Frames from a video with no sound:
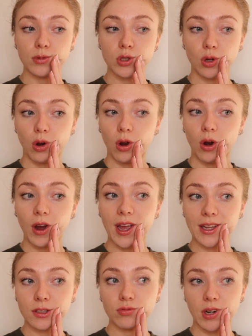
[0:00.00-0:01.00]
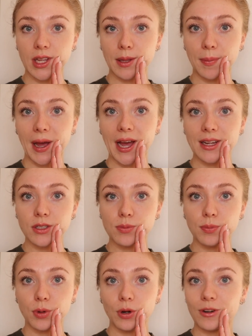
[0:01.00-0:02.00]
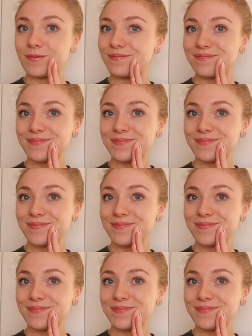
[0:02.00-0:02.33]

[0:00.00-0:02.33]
so it's really bad, but